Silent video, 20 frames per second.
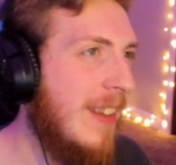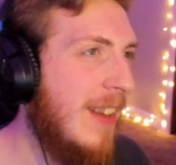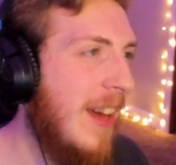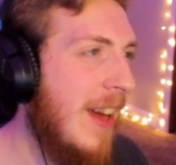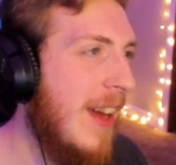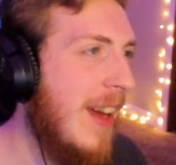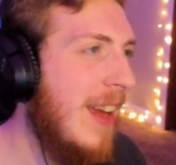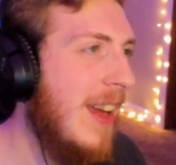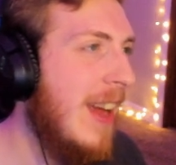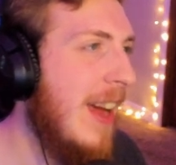
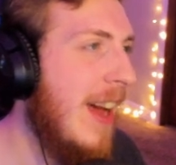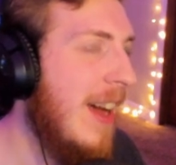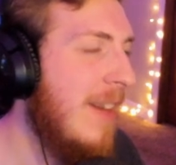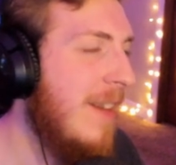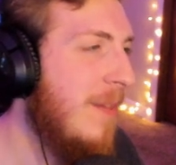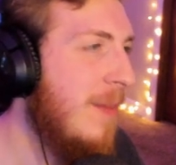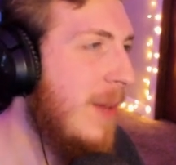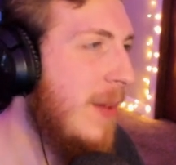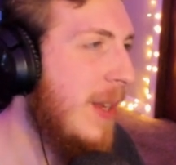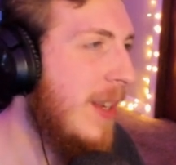I've
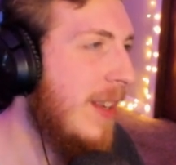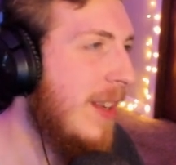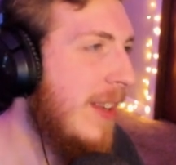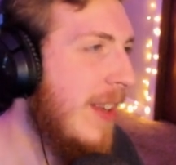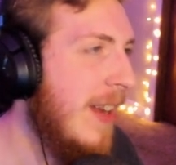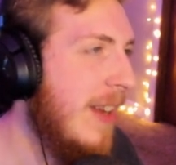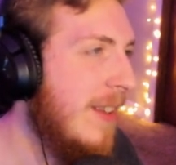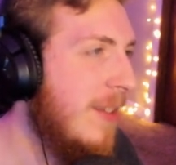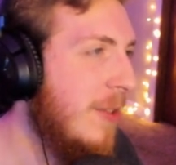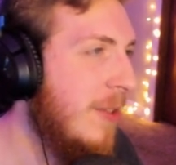been,
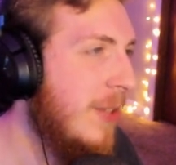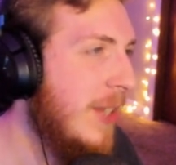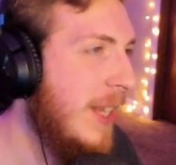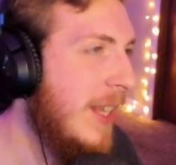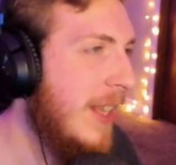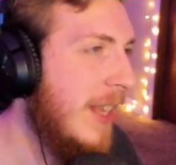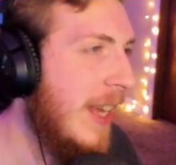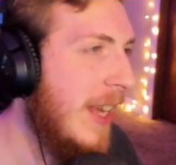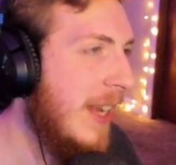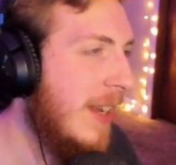that's only
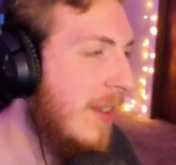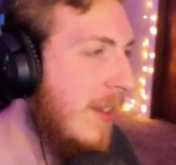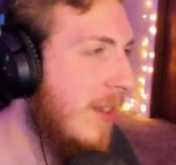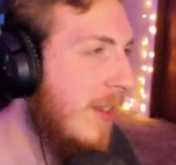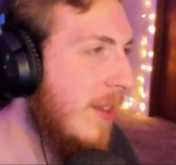like